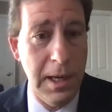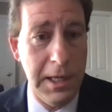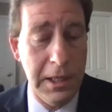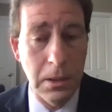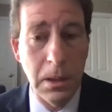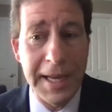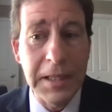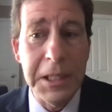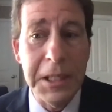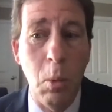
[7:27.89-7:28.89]
and it
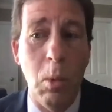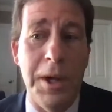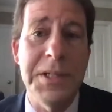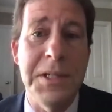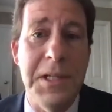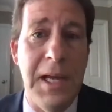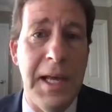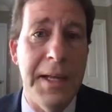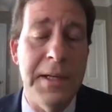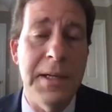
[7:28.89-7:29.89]
likely once
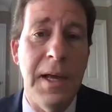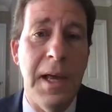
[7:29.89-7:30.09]
did,